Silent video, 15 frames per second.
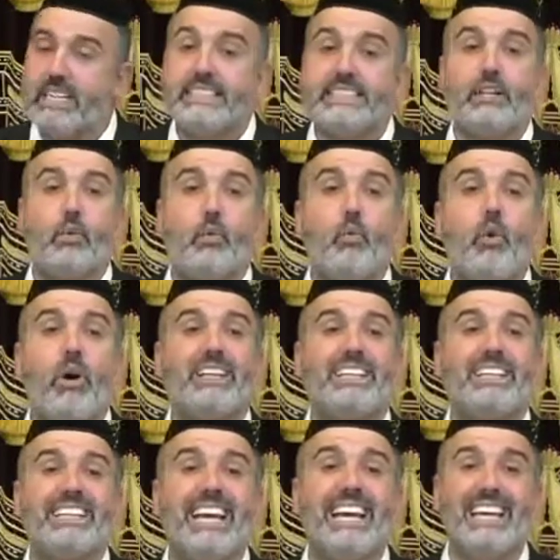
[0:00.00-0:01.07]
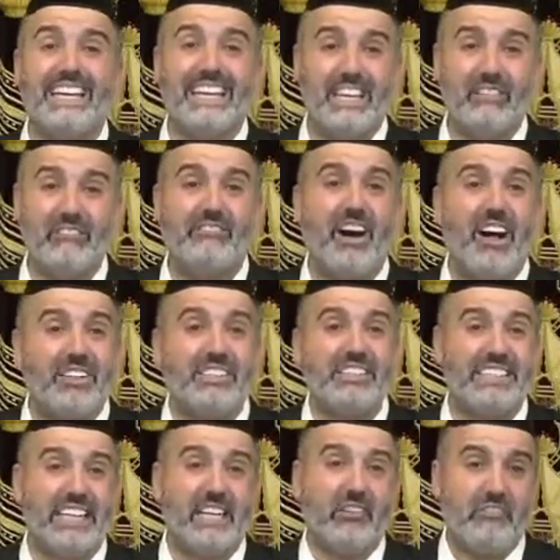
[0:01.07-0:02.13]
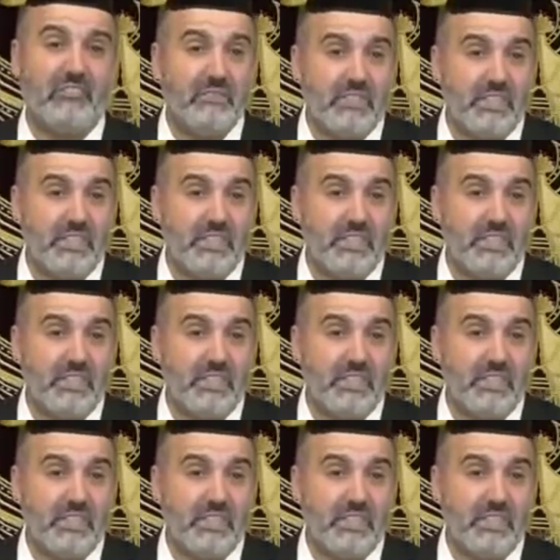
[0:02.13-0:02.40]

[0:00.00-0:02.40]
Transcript: till one lady, volunteer from